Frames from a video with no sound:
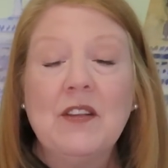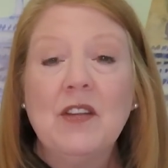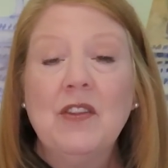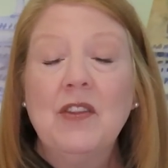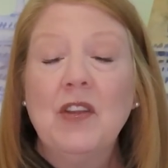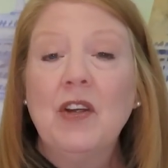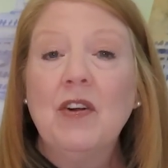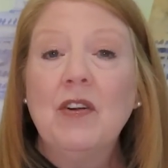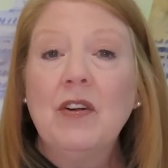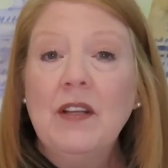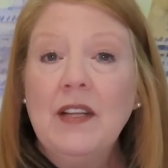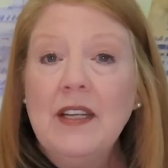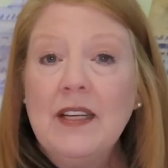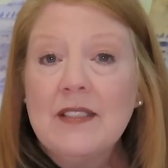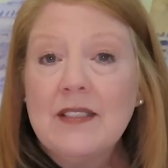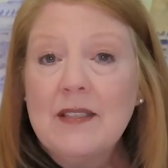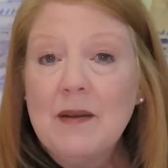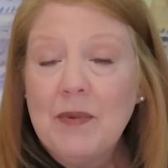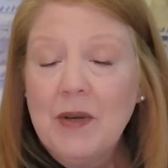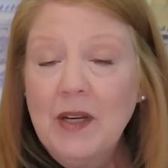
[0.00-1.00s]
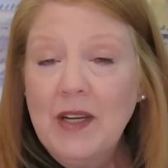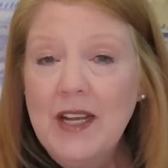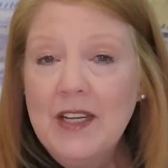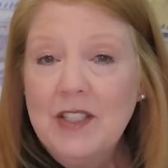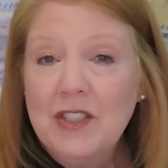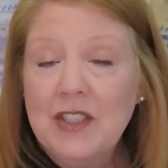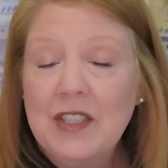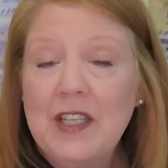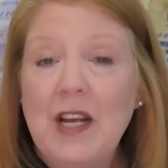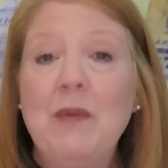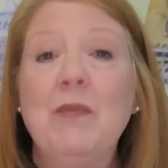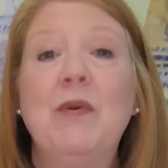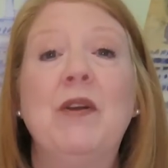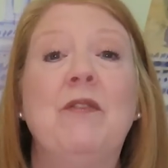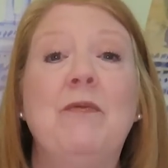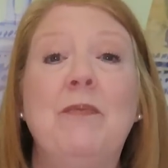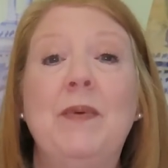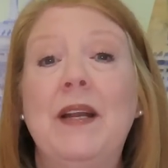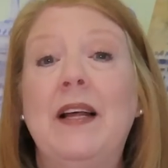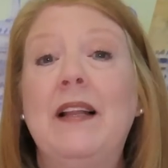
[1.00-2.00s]
that the earliest embarkation time would
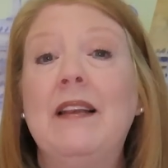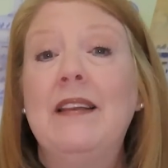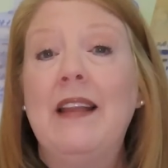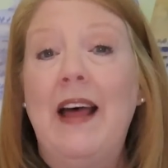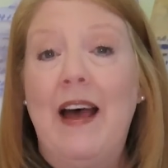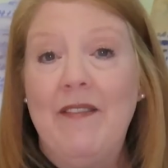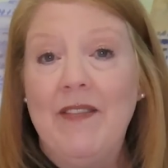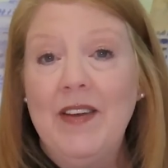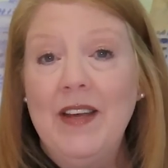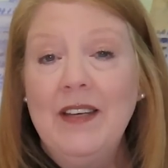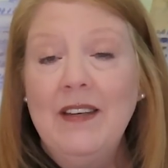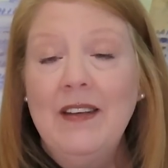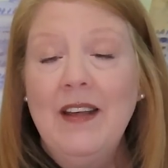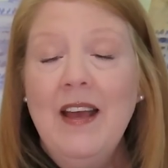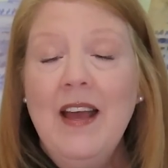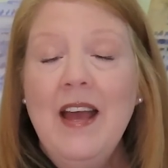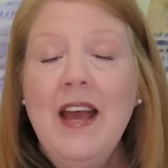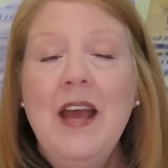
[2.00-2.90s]
have been 11,